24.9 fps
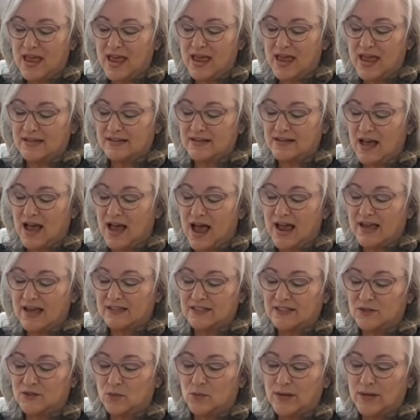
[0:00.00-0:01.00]
and
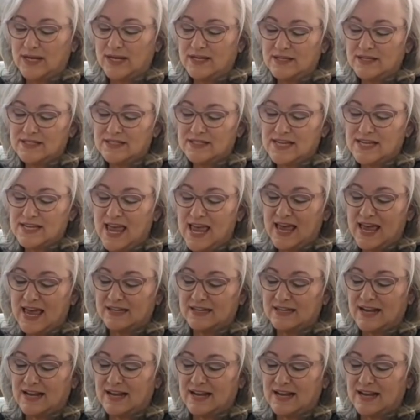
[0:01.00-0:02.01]
eyelet wings,
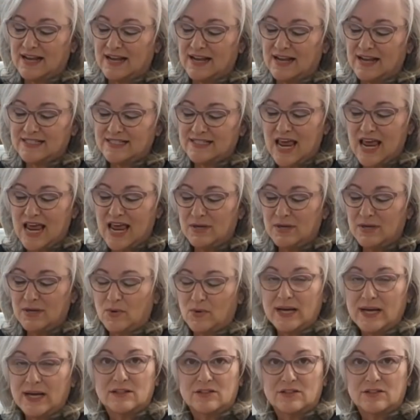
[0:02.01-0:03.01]
and I stab him
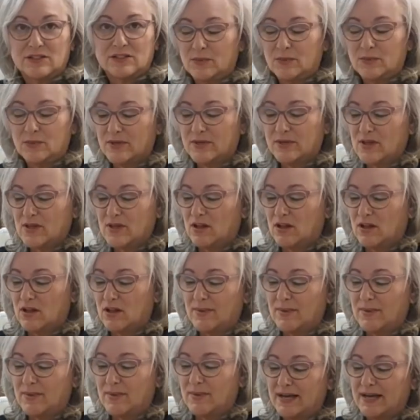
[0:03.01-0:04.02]
regularly with all of
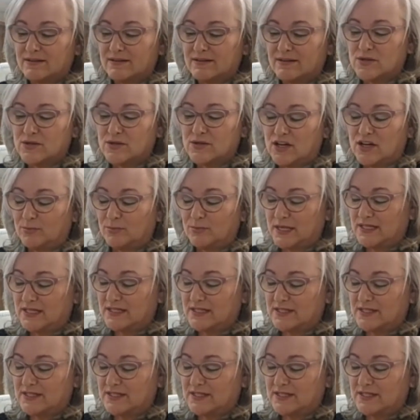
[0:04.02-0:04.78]
my massage pins.